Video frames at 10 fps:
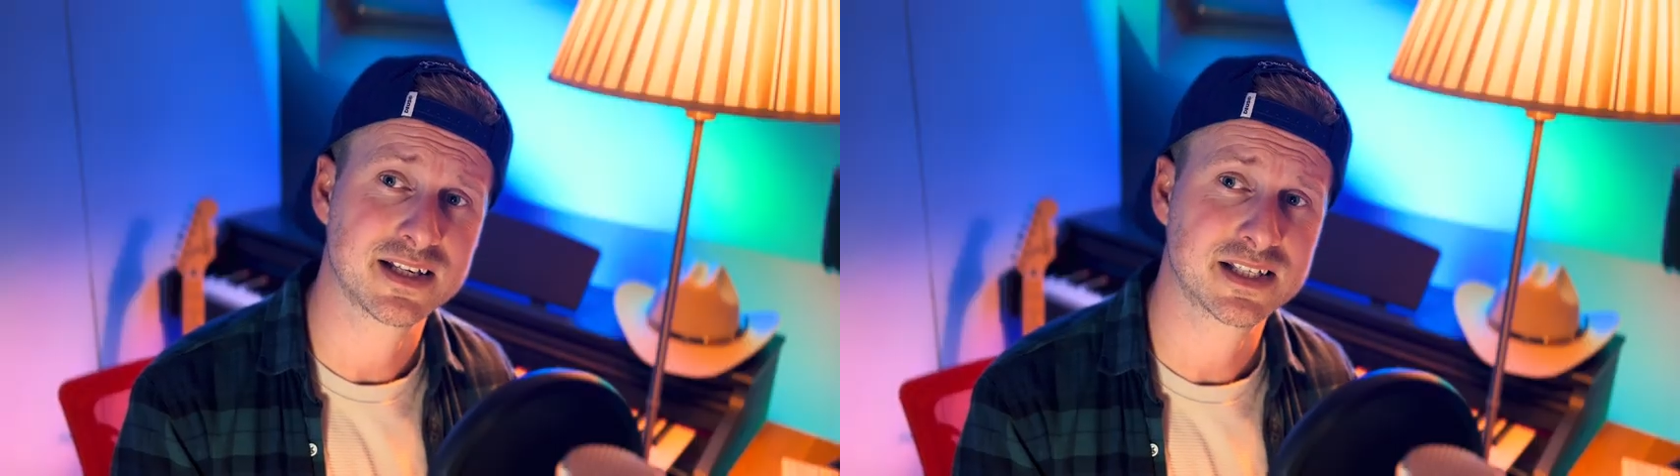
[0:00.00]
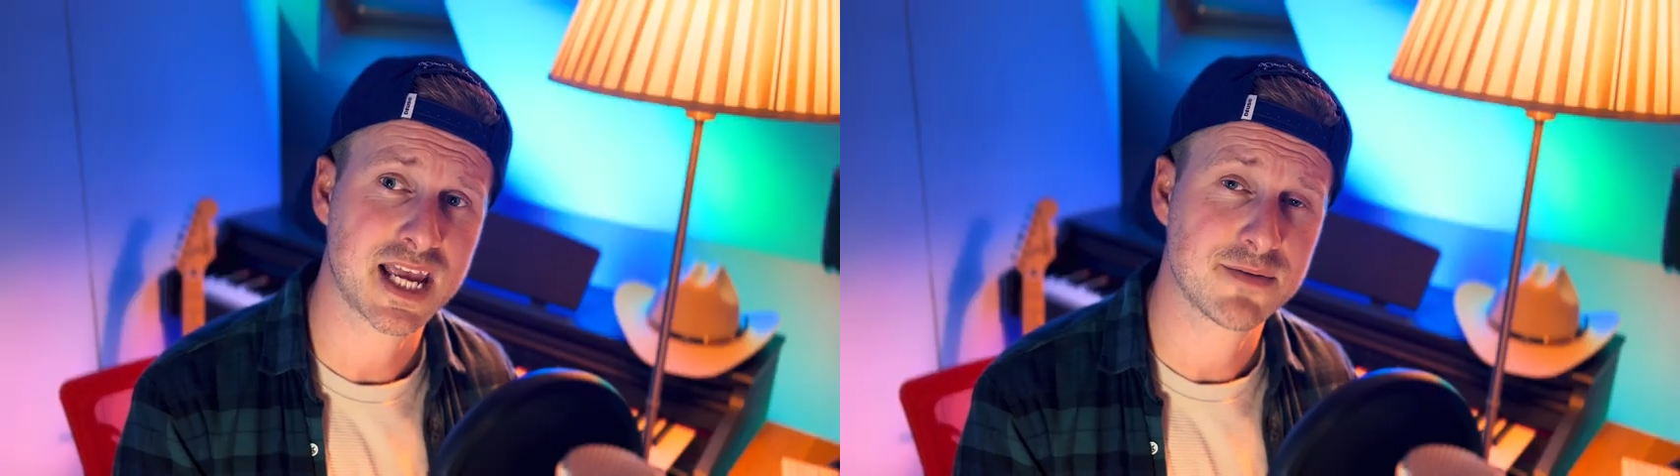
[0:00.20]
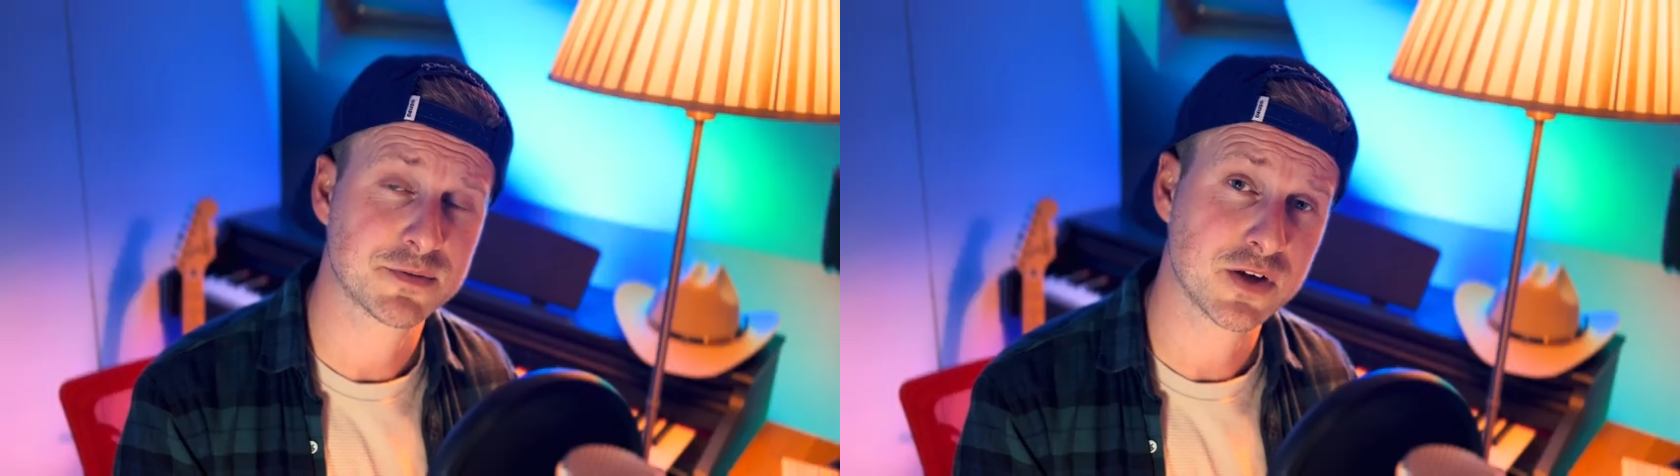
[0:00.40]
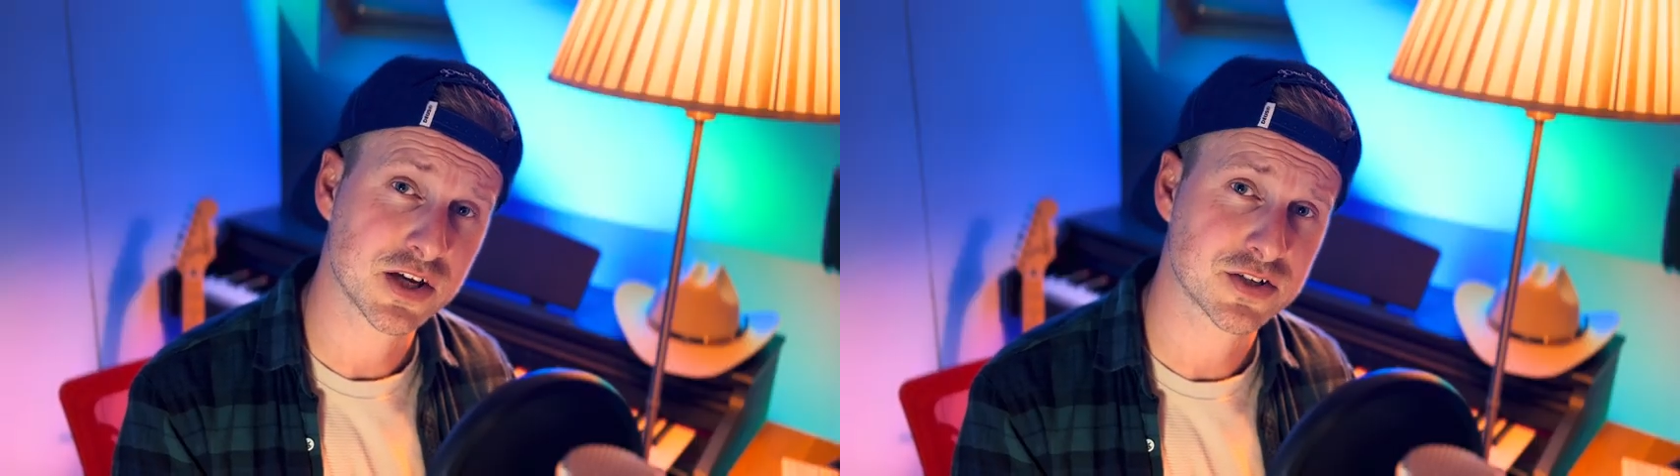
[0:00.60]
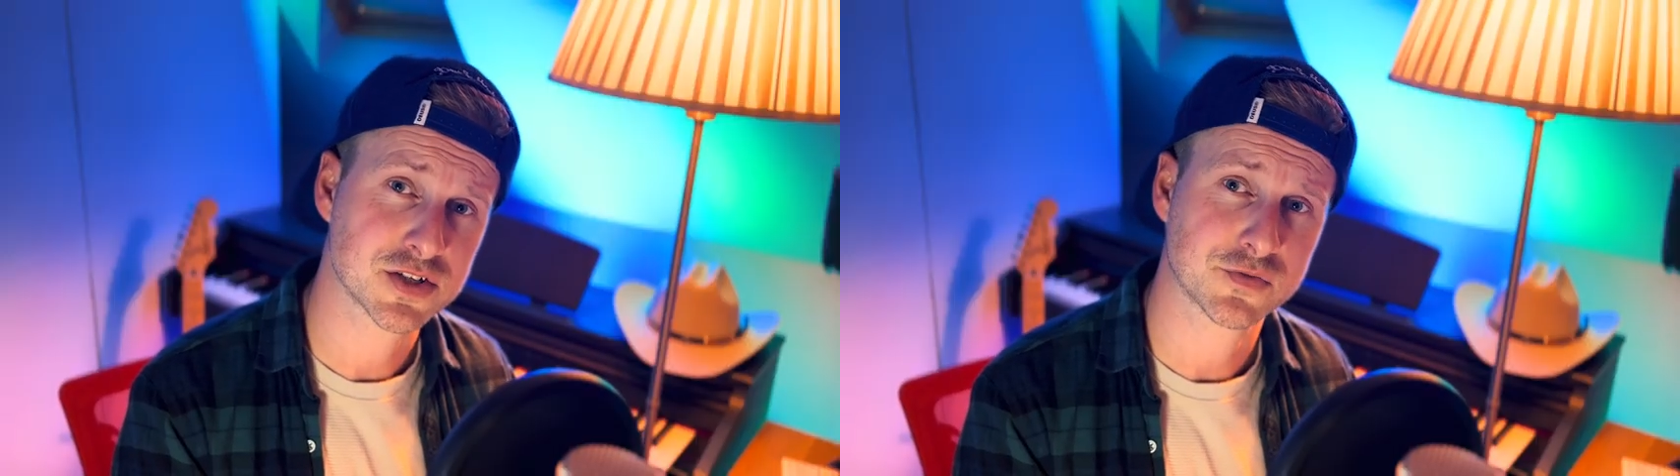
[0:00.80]
saved
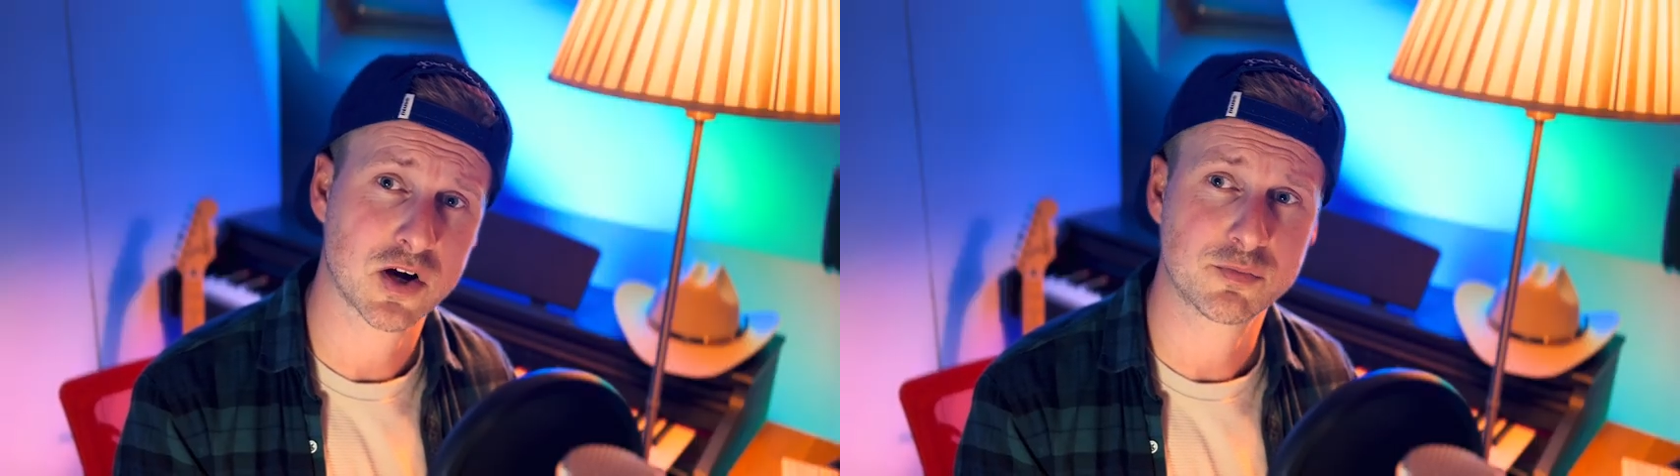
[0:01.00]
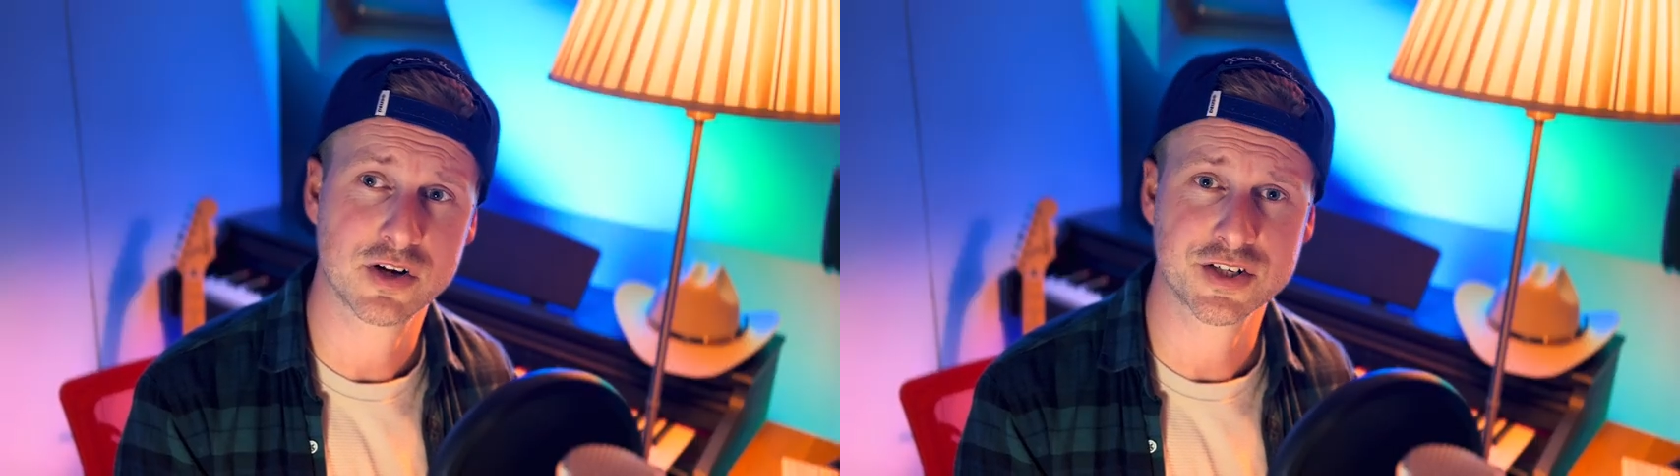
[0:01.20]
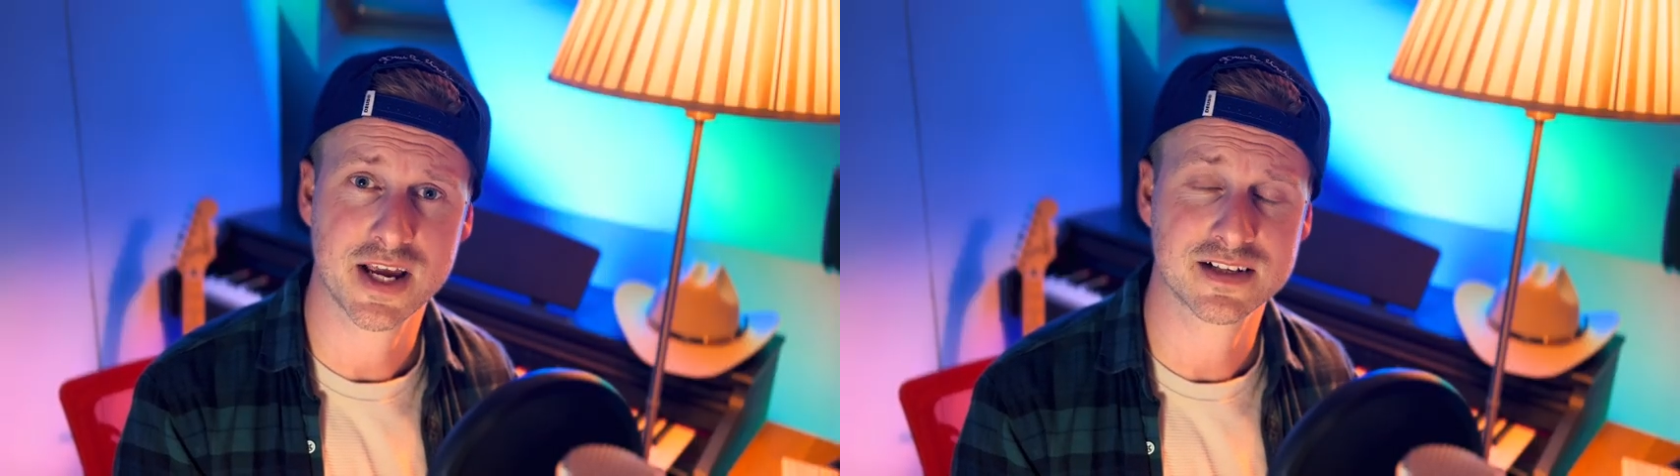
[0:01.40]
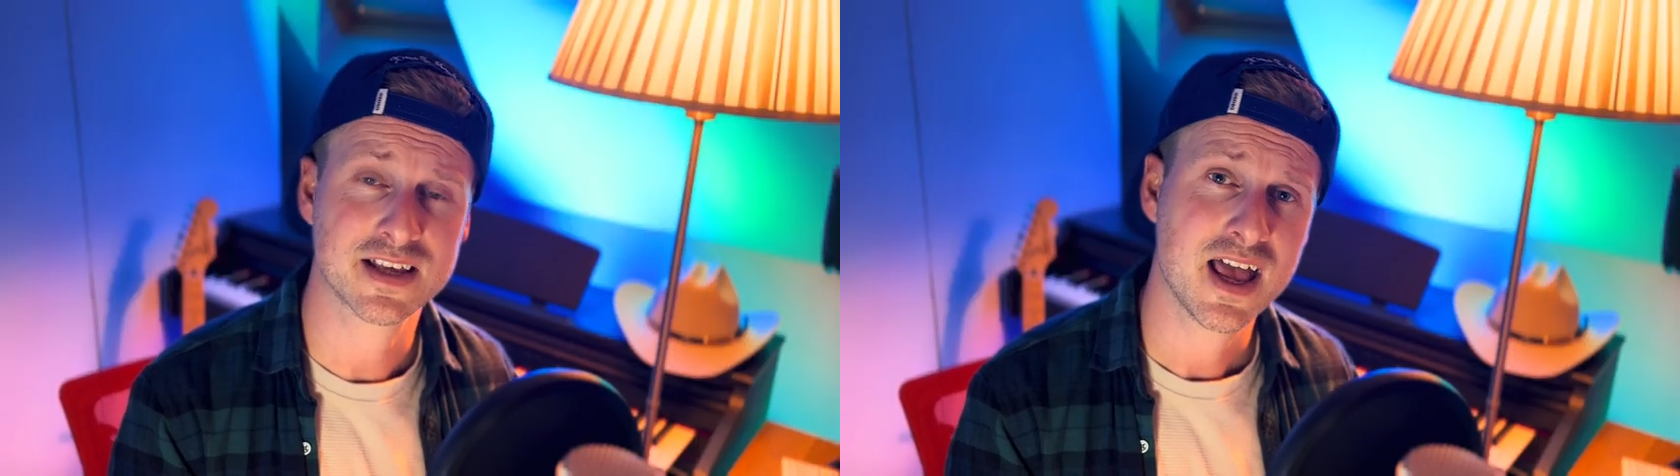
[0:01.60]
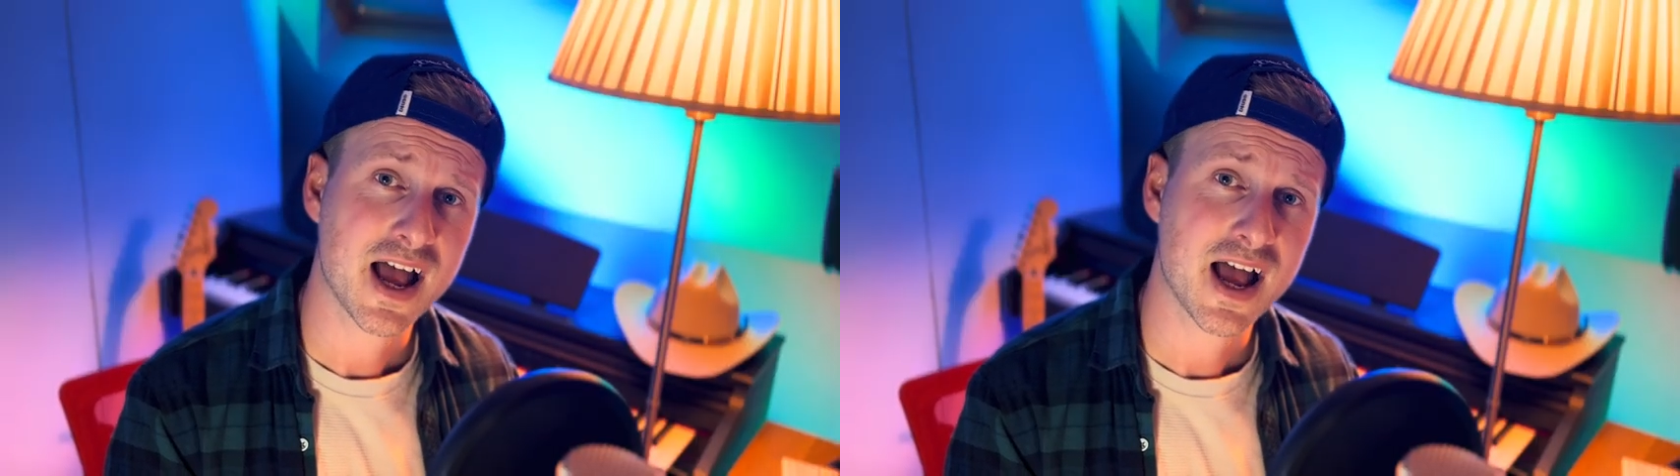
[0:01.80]
versions of our projects